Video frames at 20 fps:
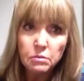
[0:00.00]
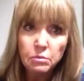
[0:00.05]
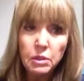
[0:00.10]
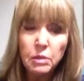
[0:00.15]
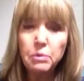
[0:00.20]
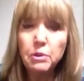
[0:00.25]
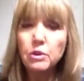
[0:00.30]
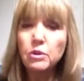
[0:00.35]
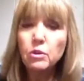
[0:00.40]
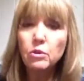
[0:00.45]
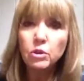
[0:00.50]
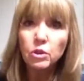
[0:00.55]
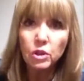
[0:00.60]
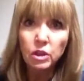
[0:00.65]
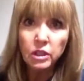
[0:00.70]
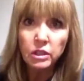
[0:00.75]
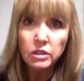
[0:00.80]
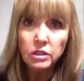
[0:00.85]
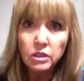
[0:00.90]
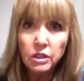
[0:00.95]
people are no
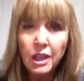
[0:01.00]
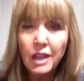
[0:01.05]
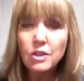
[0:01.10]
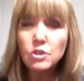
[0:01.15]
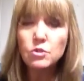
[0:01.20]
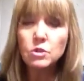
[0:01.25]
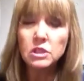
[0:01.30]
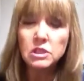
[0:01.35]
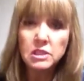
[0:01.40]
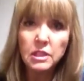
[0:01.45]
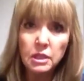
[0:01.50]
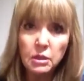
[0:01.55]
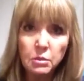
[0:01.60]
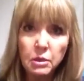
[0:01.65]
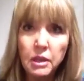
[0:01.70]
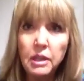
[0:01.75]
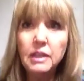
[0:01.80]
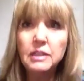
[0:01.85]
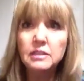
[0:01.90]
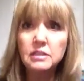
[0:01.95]
good, you can't trust
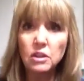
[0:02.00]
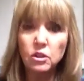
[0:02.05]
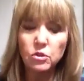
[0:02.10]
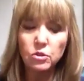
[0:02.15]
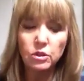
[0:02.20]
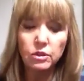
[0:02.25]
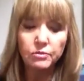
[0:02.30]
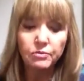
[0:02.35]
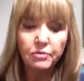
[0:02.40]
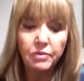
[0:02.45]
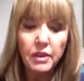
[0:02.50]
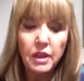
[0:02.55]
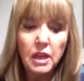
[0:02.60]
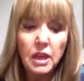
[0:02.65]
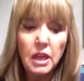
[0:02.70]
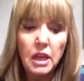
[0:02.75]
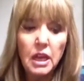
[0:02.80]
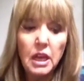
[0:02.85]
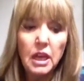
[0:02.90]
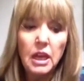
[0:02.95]
anybody, etc.
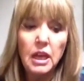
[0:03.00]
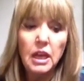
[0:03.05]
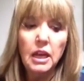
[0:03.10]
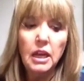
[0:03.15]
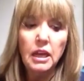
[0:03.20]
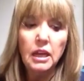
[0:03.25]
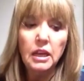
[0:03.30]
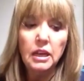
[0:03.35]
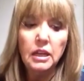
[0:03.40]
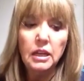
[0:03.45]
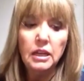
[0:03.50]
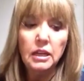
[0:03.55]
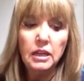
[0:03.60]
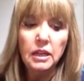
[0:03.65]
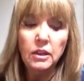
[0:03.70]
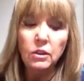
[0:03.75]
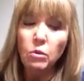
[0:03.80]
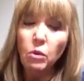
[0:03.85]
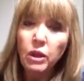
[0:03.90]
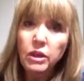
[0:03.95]

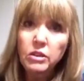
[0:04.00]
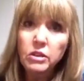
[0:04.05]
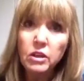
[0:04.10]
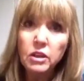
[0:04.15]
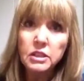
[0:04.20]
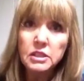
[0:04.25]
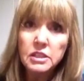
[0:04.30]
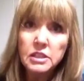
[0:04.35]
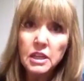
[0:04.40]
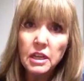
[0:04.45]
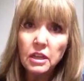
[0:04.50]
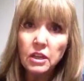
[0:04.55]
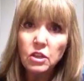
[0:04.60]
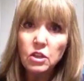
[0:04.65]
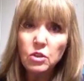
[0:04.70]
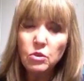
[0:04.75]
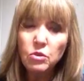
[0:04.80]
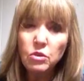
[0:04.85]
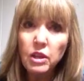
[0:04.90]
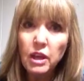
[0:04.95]
And the white dog is
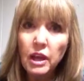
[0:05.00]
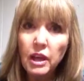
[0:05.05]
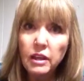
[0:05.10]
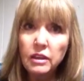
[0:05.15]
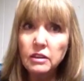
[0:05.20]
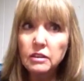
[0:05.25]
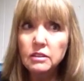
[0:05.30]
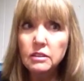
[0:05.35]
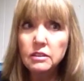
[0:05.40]
telling you that